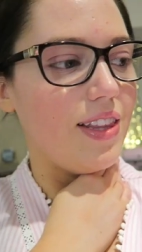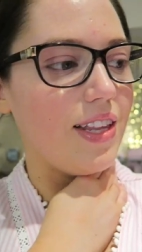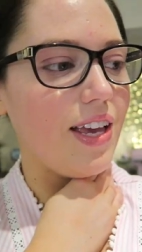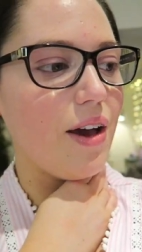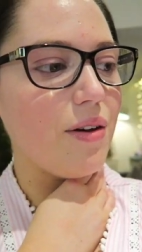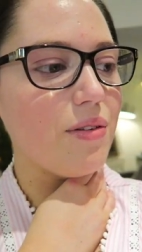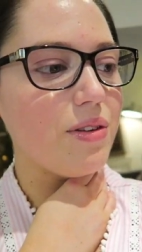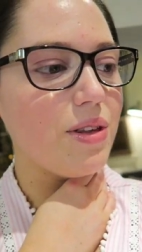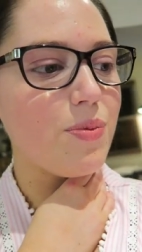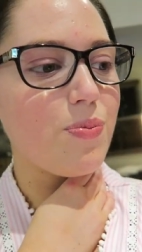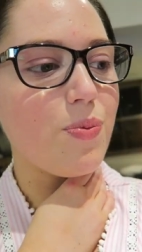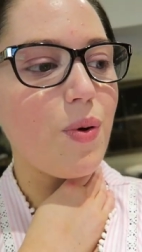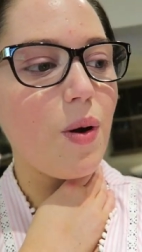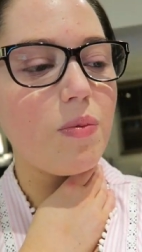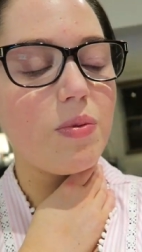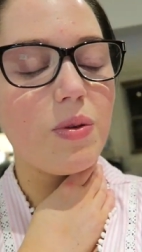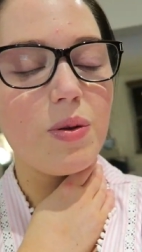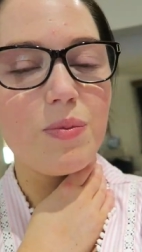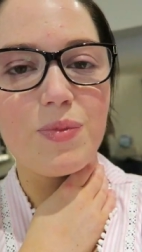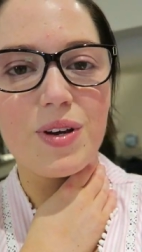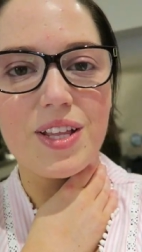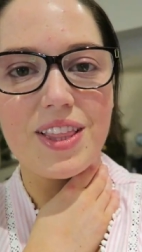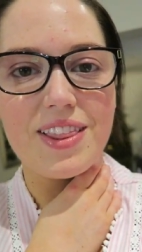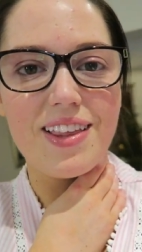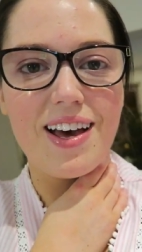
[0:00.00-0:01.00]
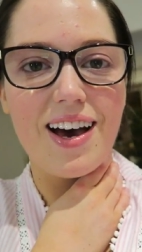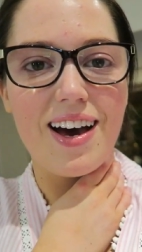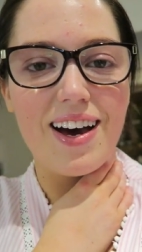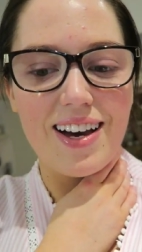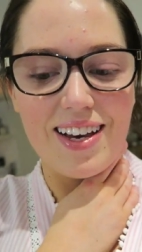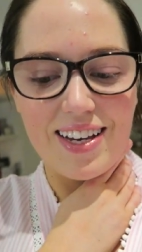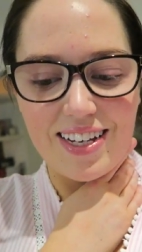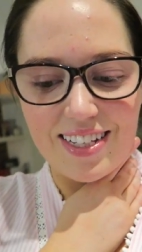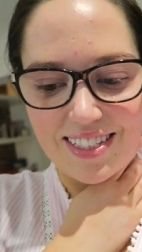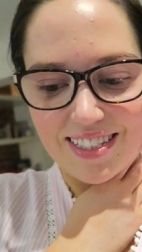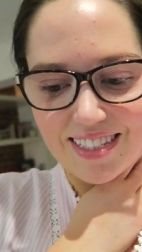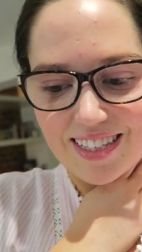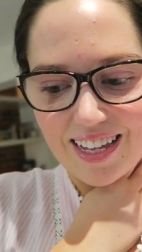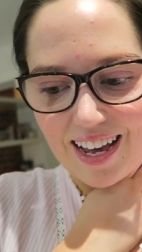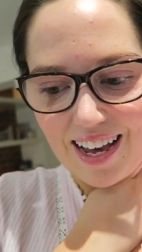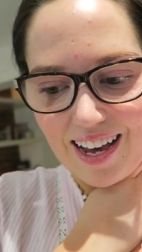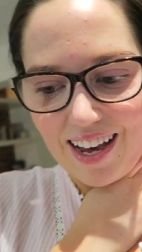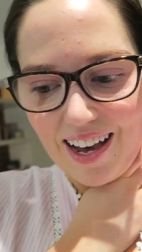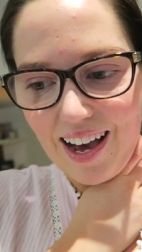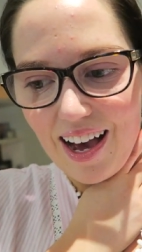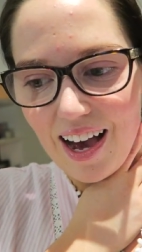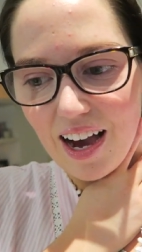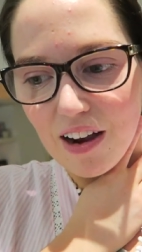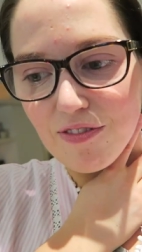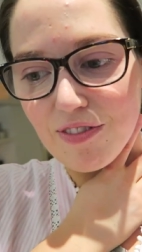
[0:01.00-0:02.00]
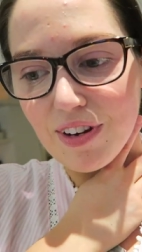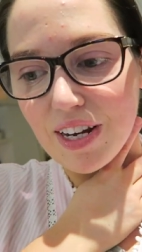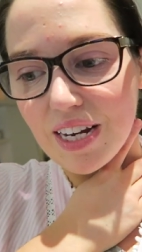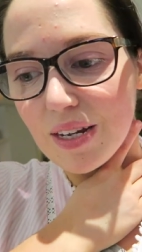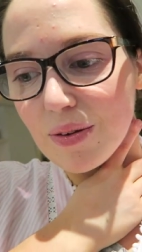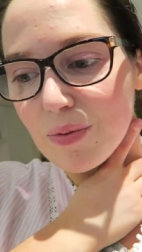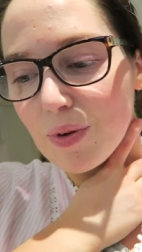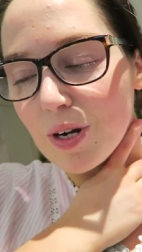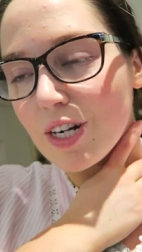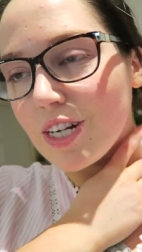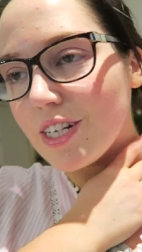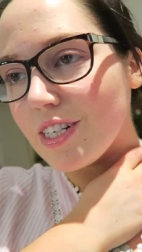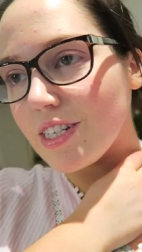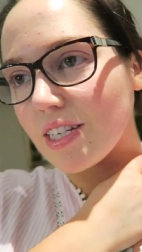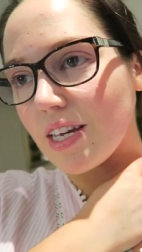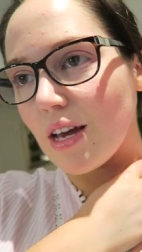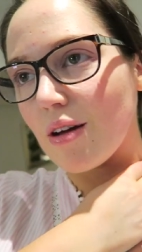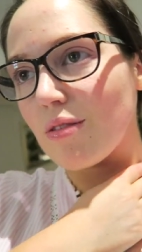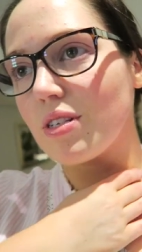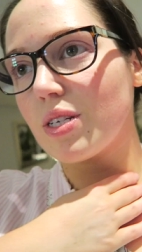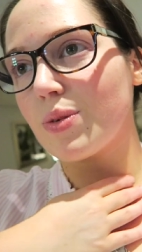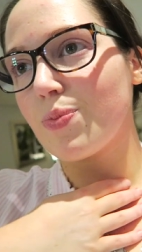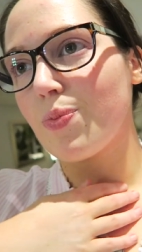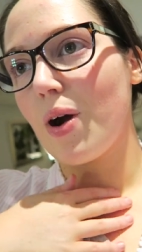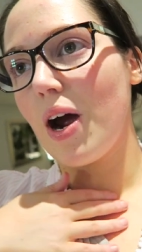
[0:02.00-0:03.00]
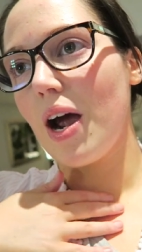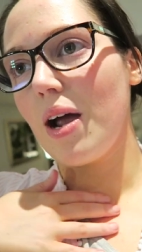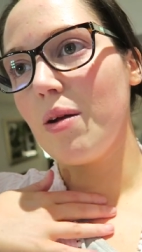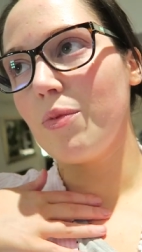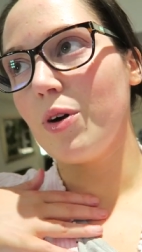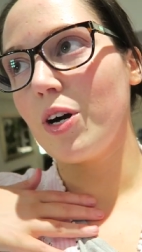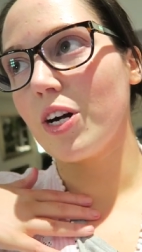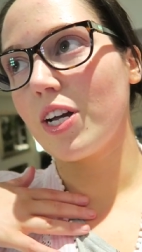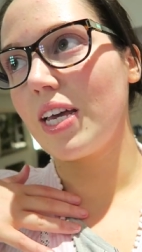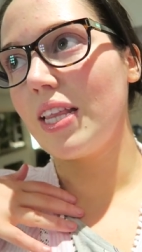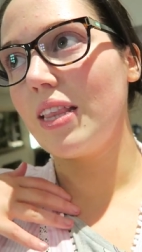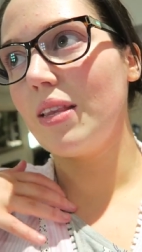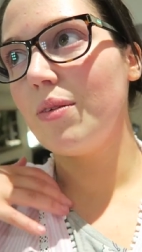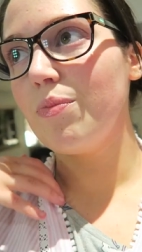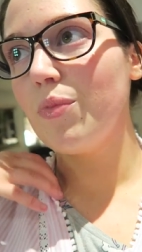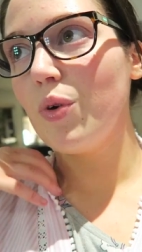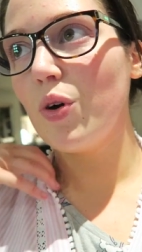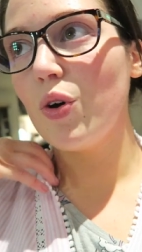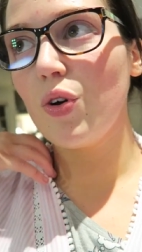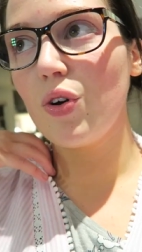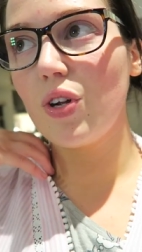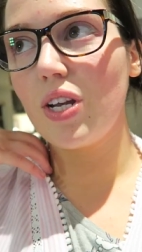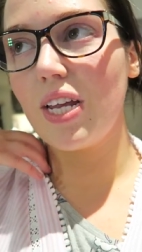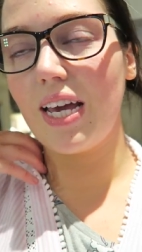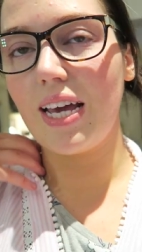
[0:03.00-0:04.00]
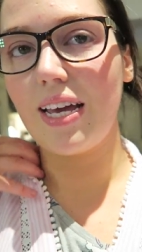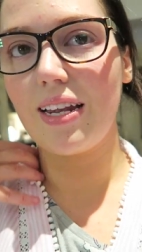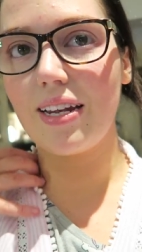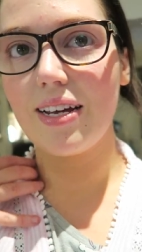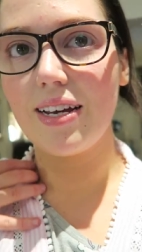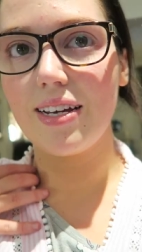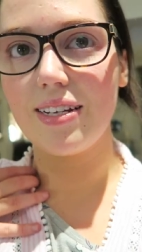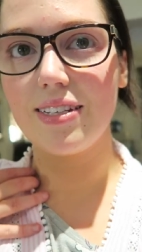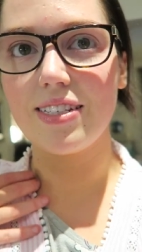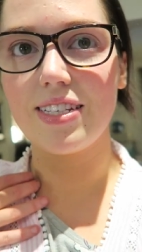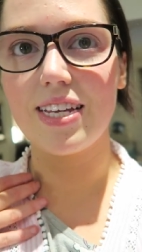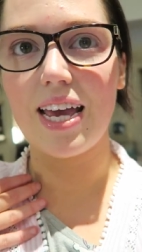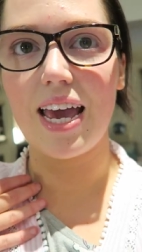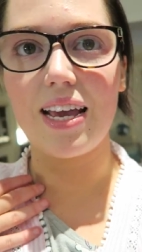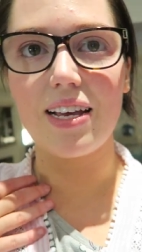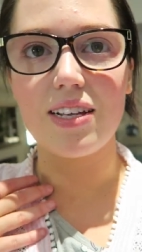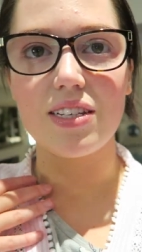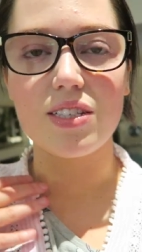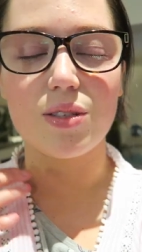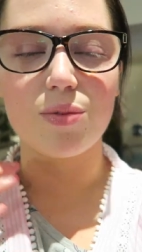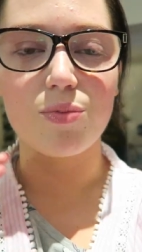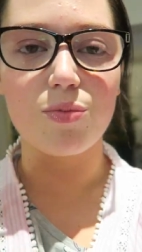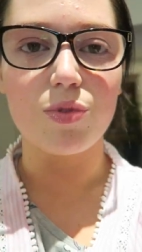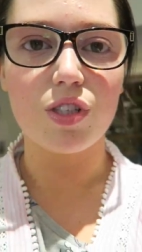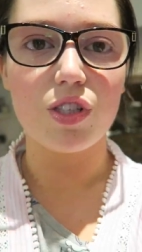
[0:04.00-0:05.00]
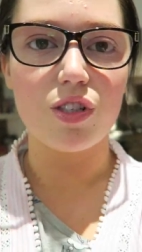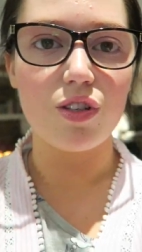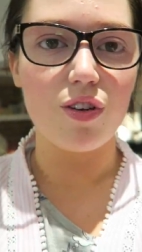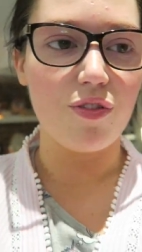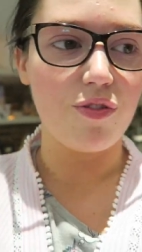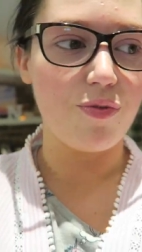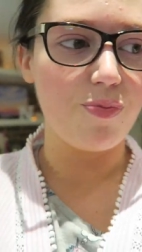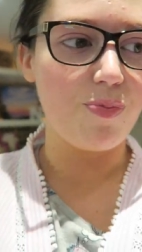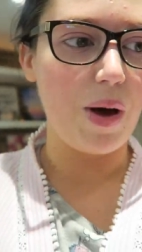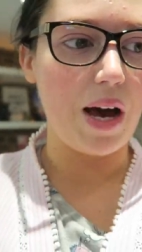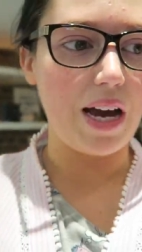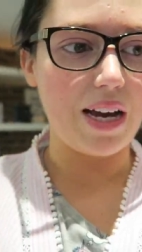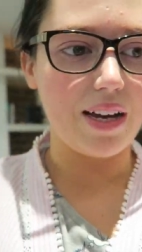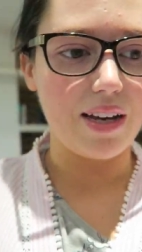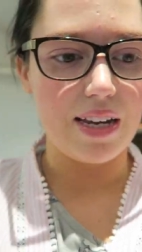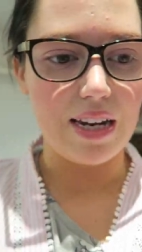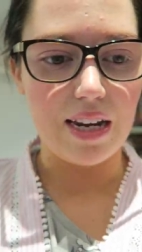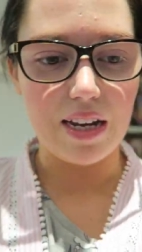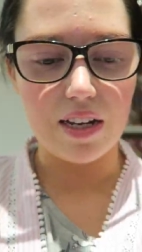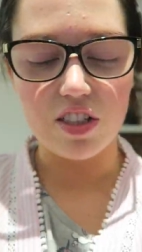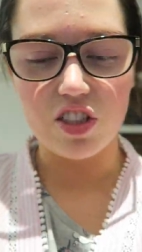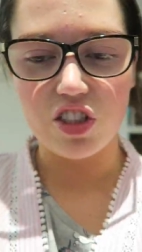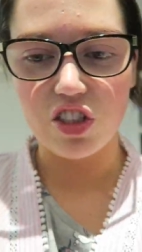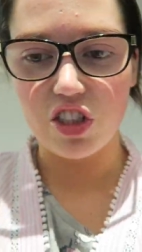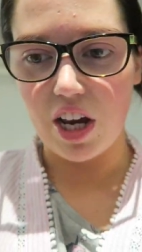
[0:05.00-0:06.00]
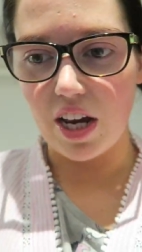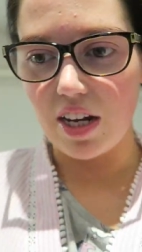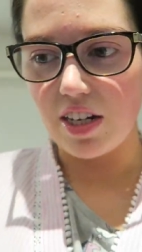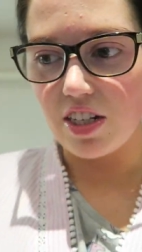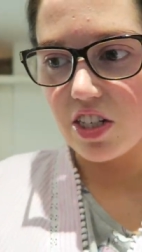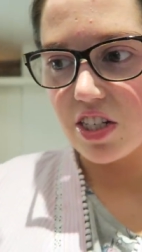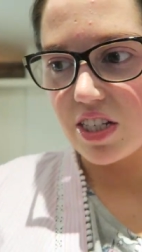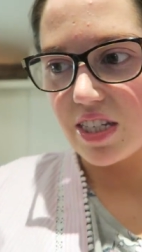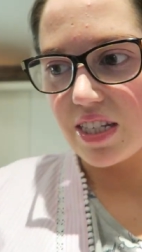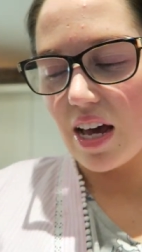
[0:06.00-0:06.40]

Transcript: And the only problem with that is that I really wanted to go to Primark in the morning and take some stuff back and exchange